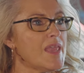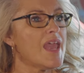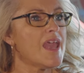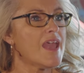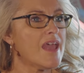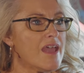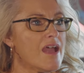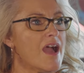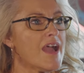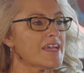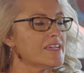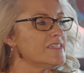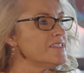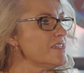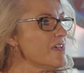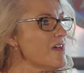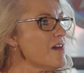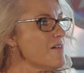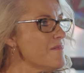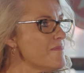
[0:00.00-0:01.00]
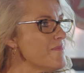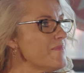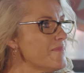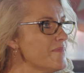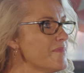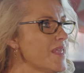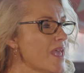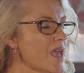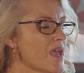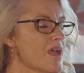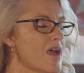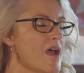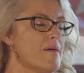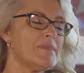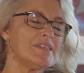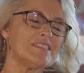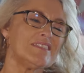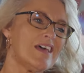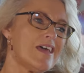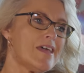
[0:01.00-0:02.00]
Yeah, I can tell. Yeah,
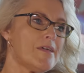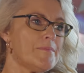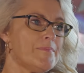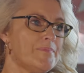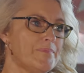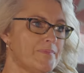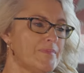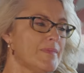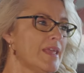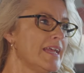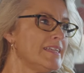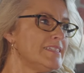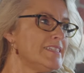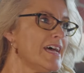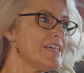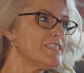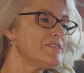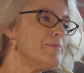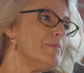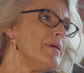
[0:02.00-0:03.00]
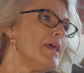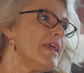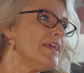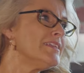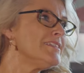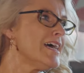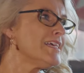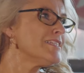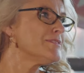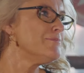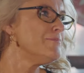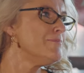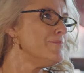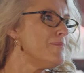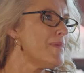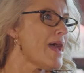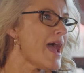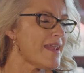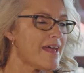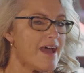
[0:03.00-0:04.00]
I'm the same. It
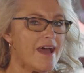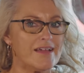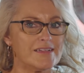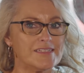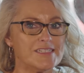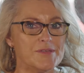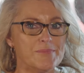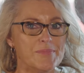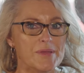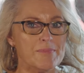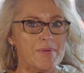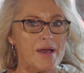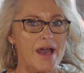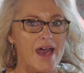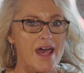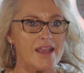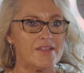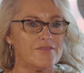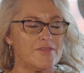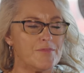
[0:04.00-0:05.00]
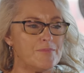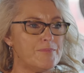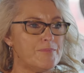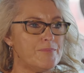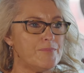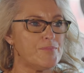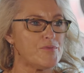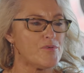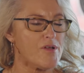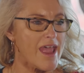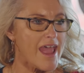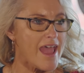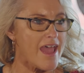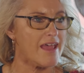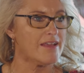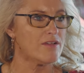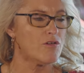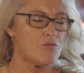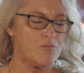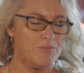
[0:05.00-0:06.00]
doesn't matter to be part of a
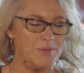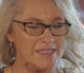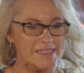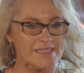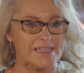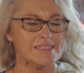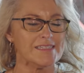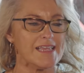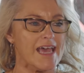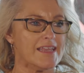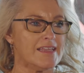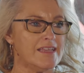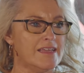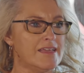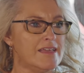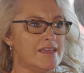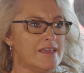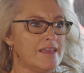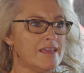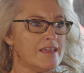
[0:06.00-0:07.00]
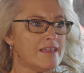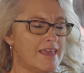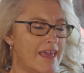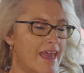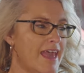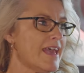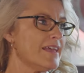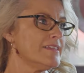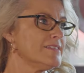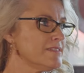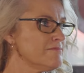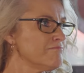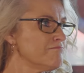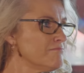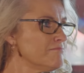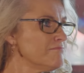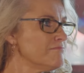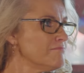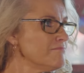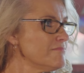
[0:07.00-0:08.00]
brand or business that cares
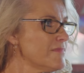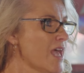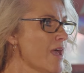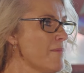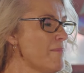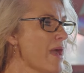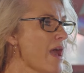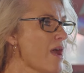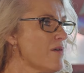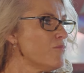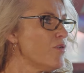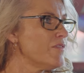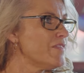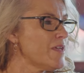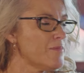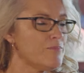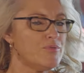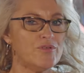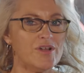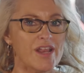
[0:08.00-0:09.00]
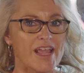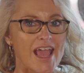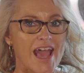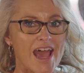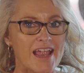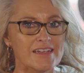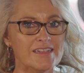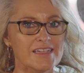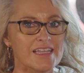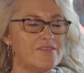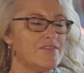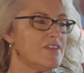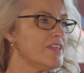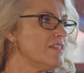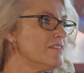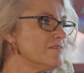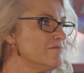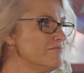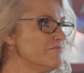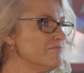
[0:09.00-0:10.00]
about what they're putting out and
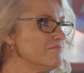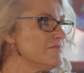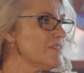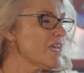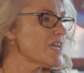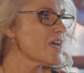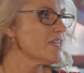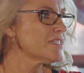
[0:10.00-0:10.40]
giving their